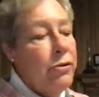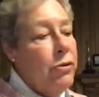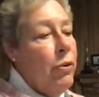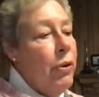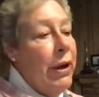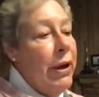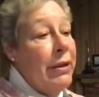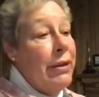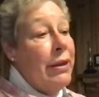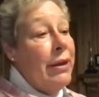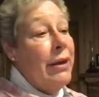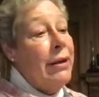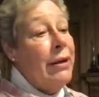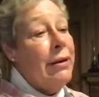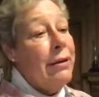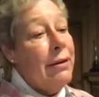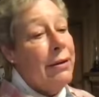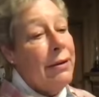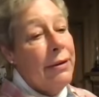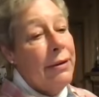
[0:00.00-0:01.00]
so I
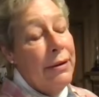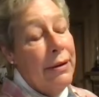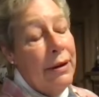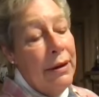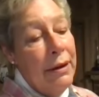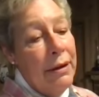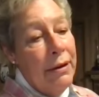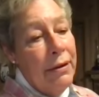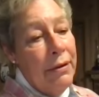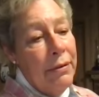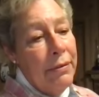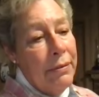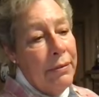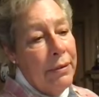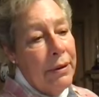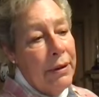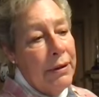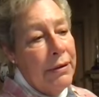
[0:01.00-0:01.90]
think you know